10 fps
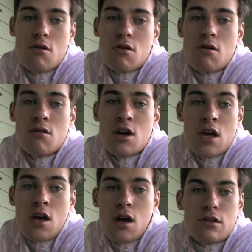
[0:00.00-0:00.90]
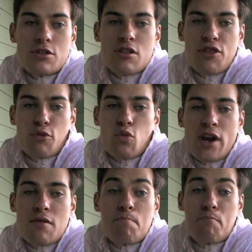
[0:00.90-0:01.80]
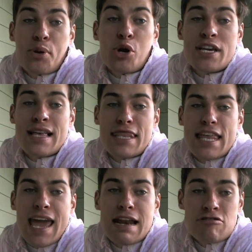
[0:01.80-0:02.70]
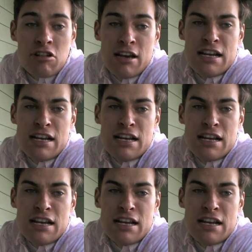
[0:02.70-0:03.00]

Oh, I just went potty then.